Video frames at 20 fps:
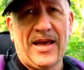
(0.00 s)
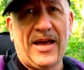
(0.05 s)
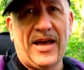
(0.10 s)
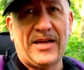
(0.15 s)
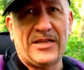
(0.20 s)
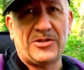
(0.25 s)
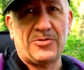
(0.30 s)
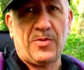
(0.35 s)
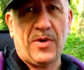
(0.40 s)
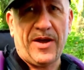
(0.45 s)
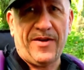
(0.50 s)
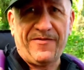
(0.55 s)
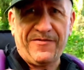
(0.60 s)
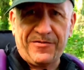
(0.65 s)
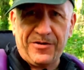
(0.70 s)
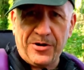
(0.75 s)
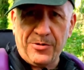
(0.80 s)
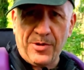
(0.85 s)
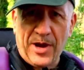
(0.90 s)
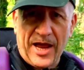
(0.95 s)
as where
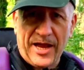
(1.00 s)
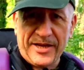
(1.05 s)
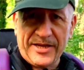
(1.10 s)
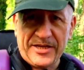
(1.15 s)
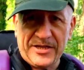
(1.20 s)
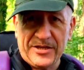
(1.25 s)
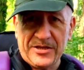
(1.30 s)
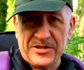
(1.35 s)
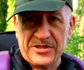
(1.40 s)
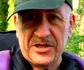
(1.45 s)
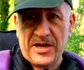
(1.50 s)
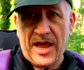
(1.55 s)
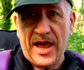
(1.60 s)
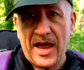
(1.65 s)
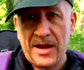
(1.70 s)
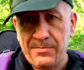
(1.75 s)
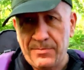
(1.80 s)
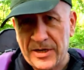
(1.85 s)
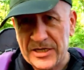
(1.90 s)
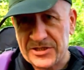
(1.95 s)
thru hikers
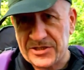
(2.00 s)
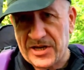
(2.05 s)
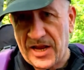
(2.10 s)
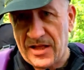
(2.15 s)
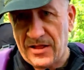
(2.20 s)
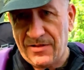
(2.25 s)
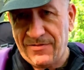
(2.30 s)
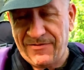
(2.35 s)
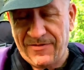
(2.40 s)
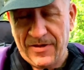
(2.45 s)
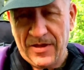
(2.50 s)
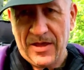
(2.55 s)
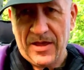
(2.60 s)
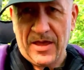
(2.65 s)
and myself